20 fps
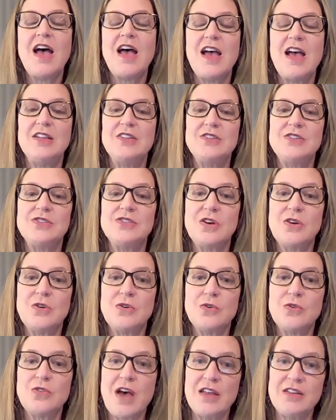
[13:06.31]
And
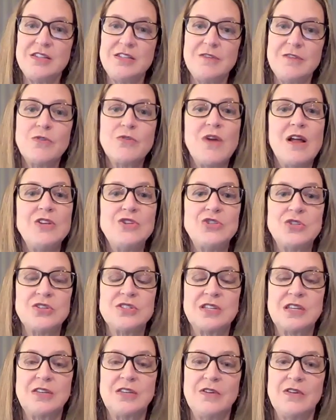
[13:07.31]
so that differential
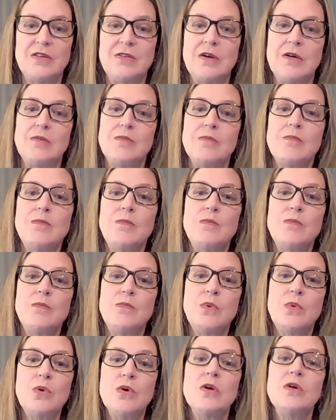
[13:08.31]
is even
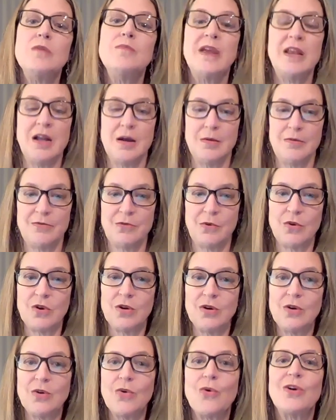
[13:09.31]
more made up
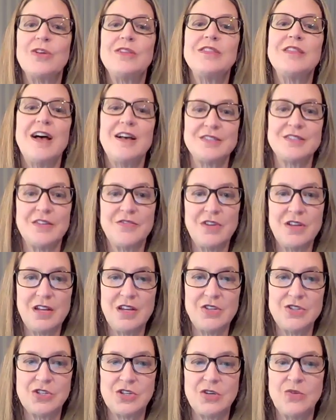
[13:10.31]
for or less of an
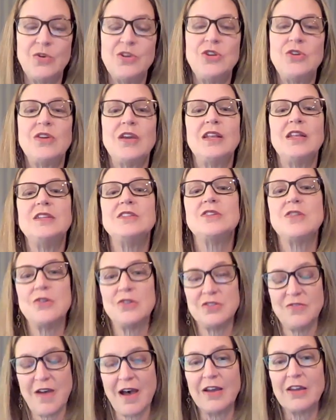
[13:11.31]
issue when you get into
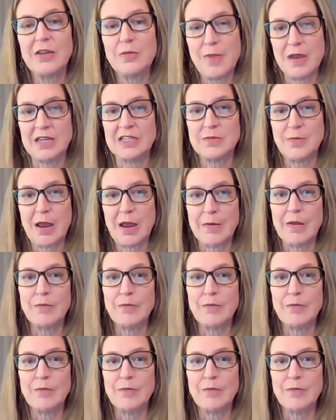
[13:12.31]
those value-based